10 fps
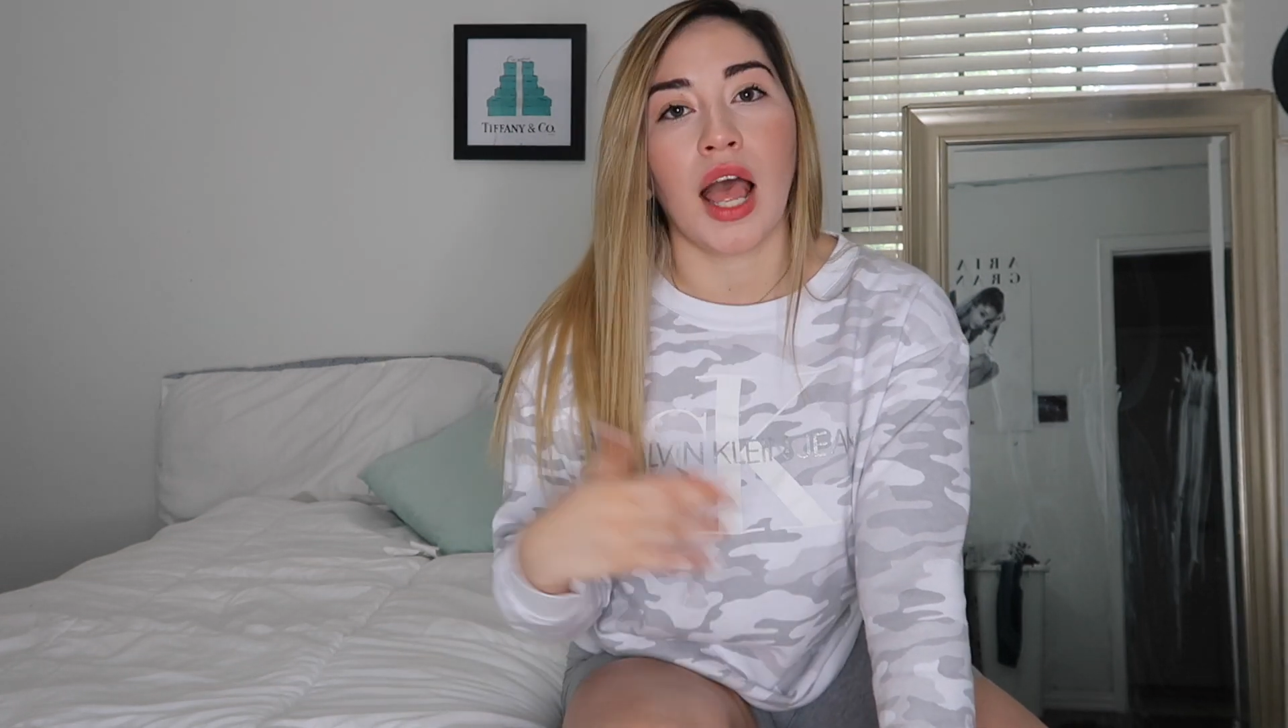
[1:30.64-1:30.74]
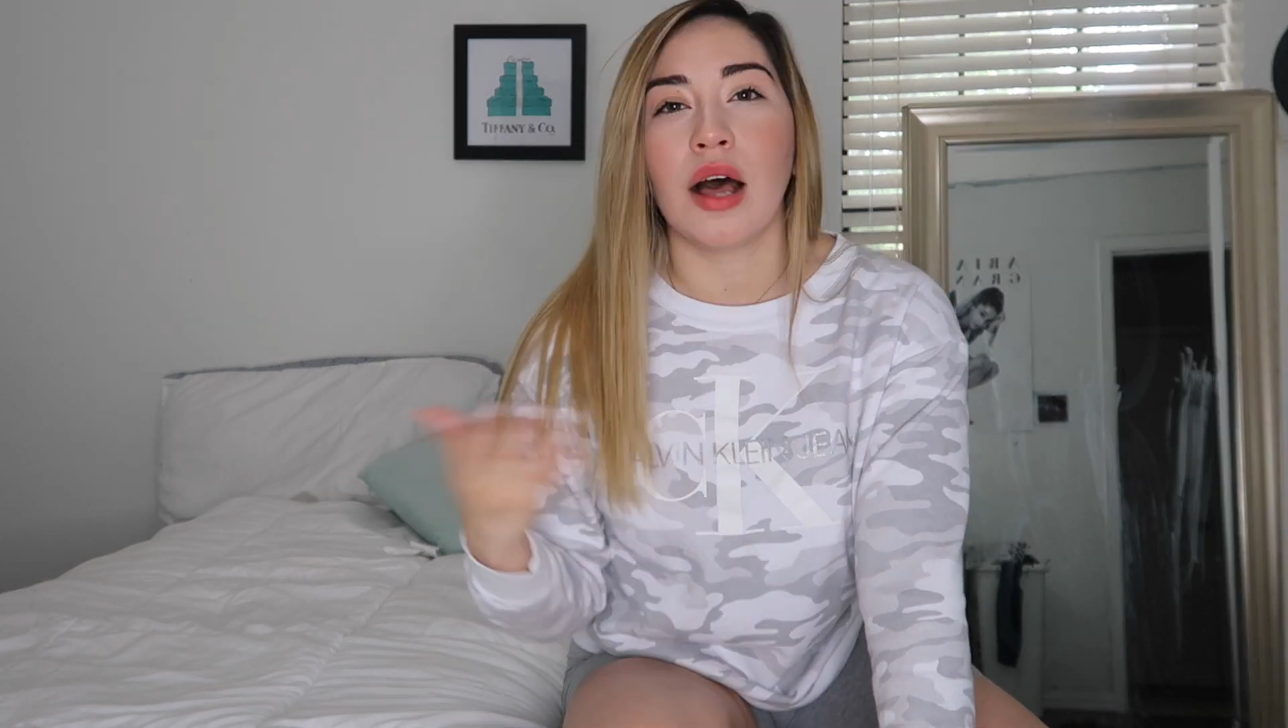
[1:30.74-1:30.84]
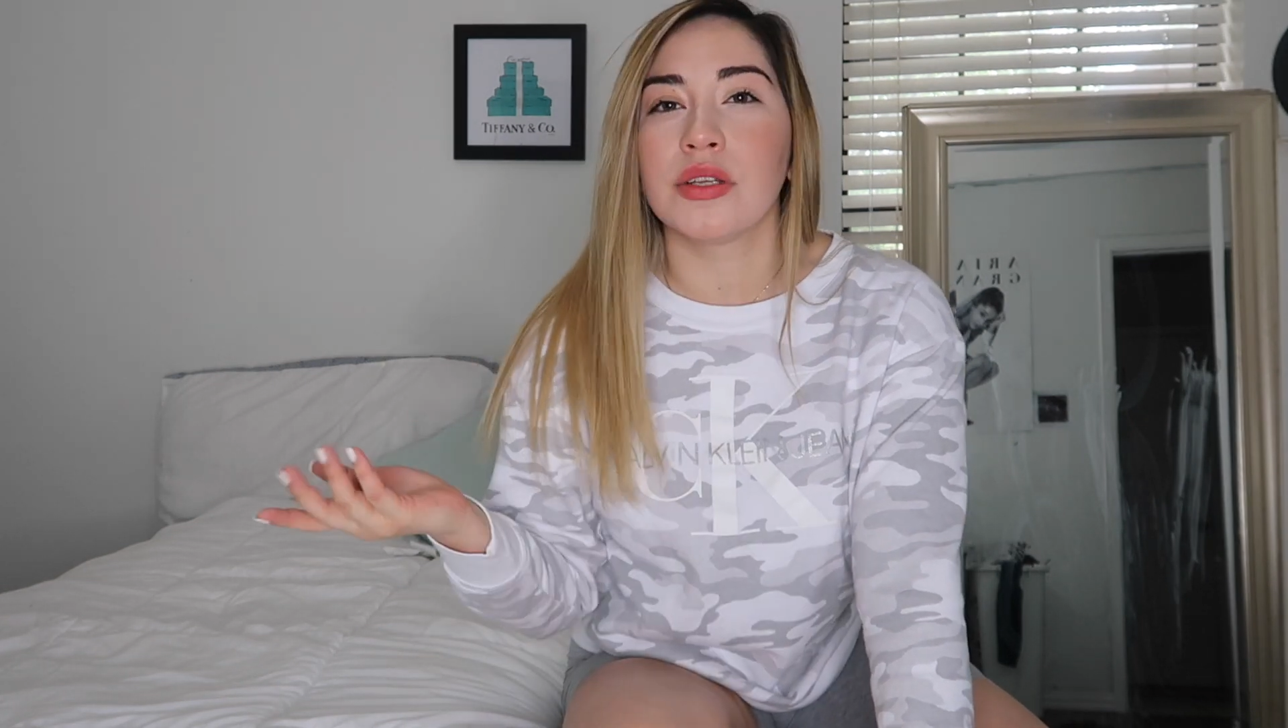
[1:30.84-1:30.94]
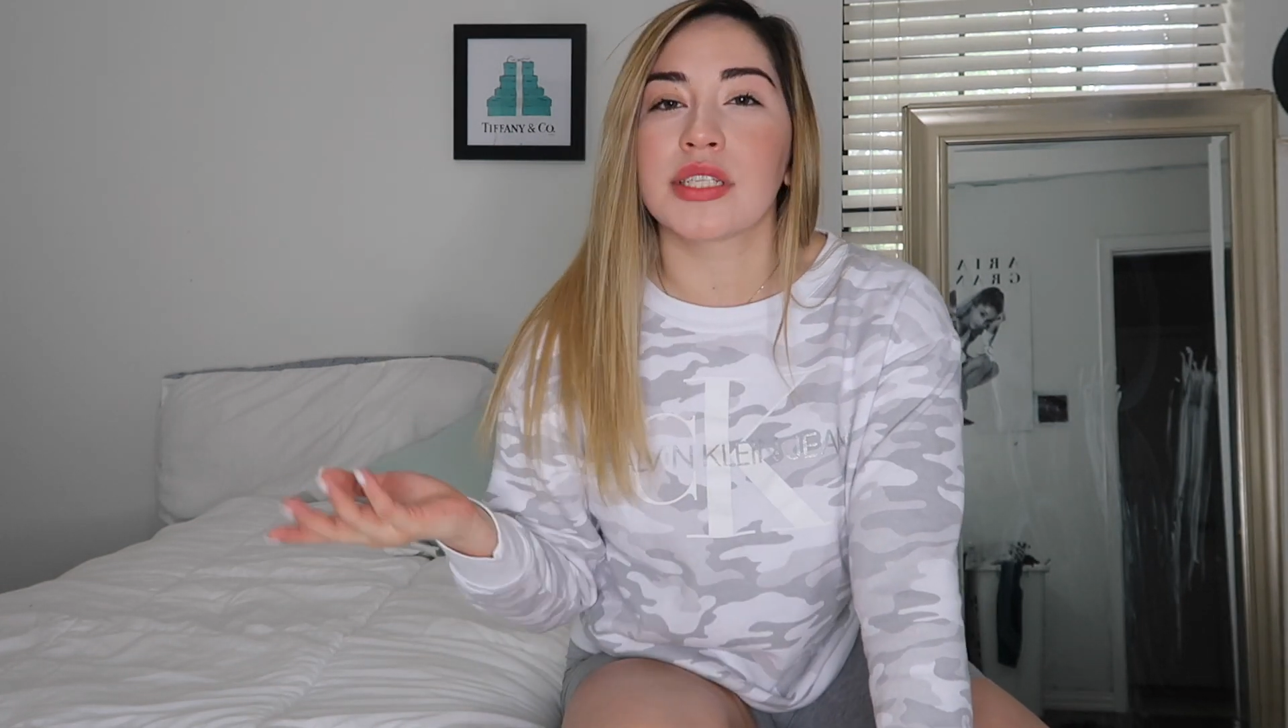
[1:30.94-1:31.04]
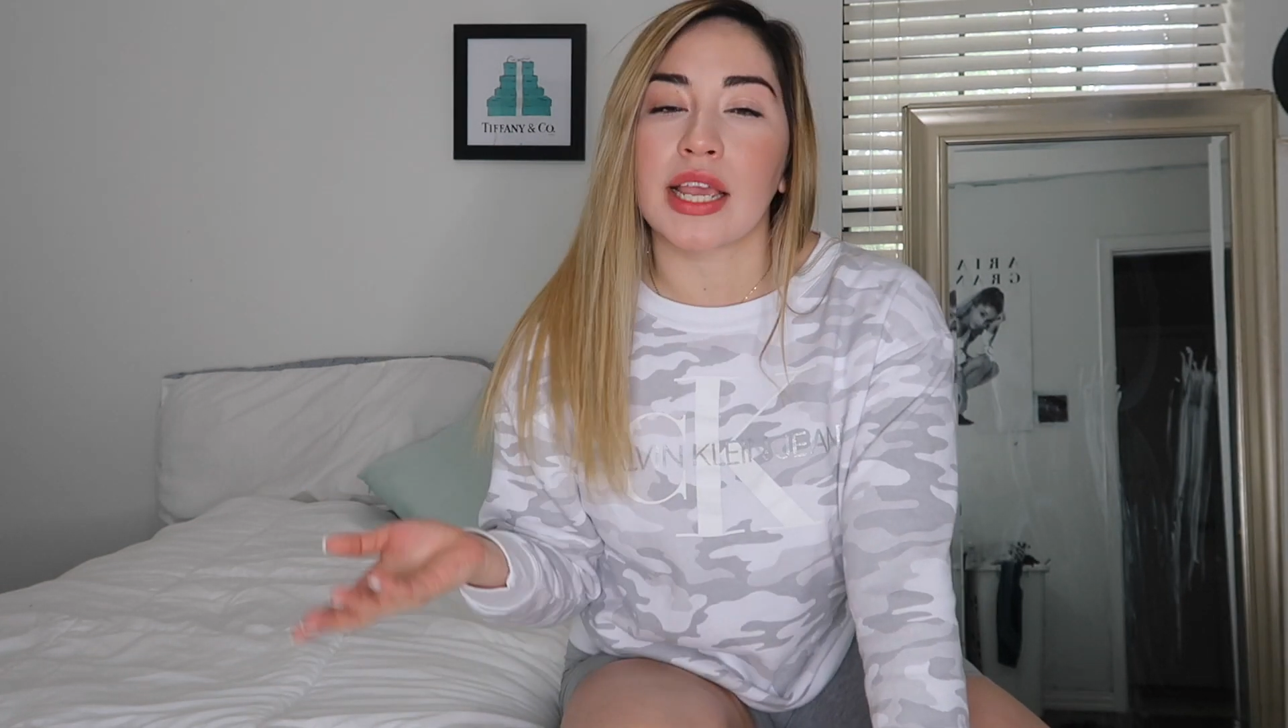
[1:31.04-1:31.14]

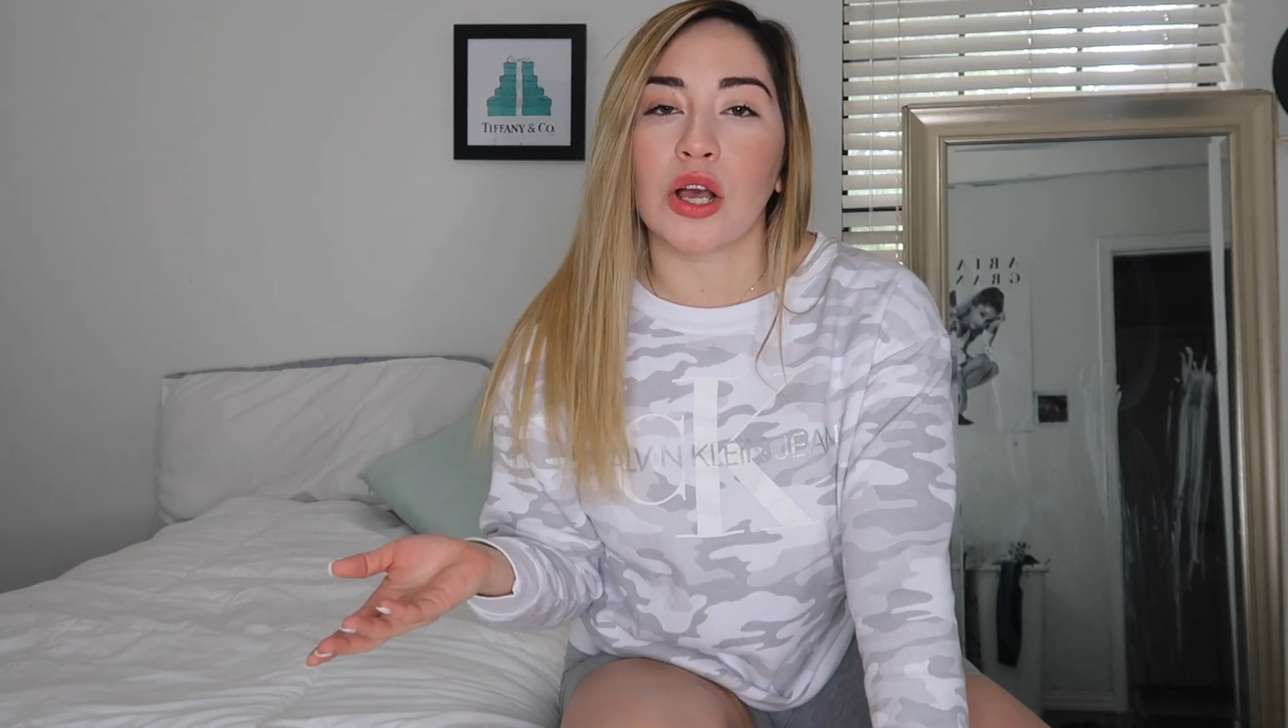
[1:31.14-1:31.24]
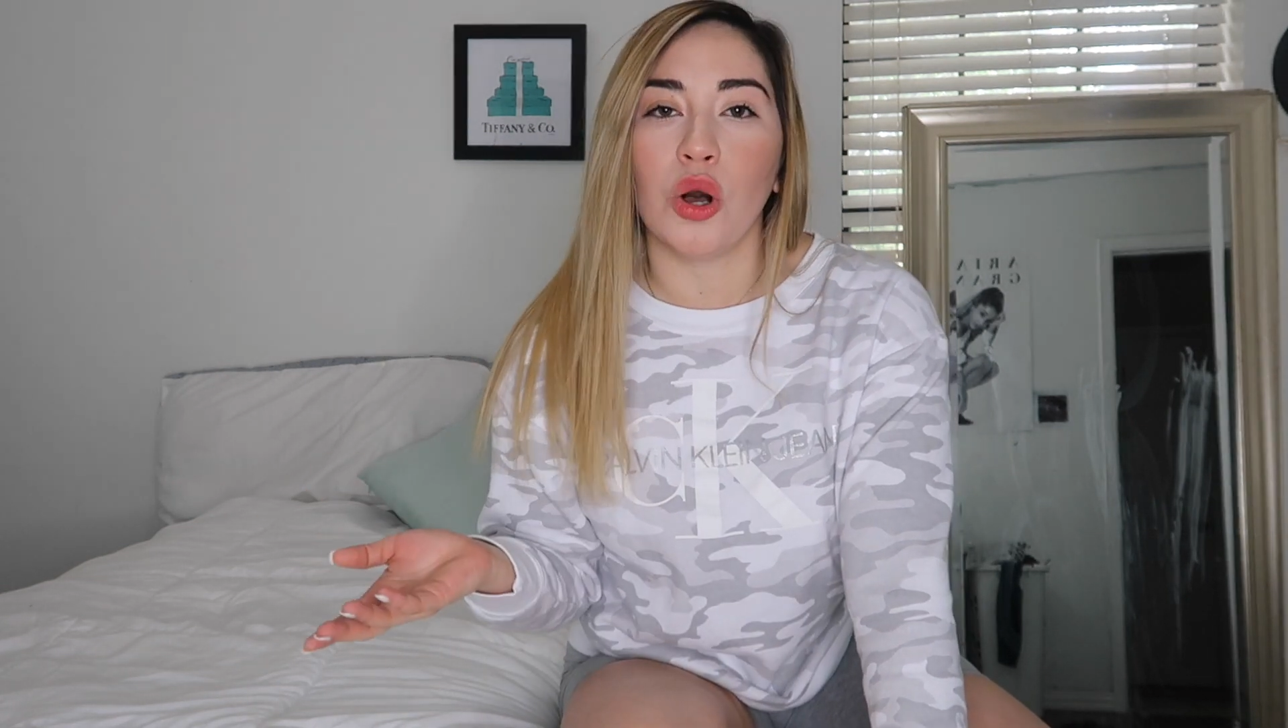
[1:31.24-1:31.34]
I was like,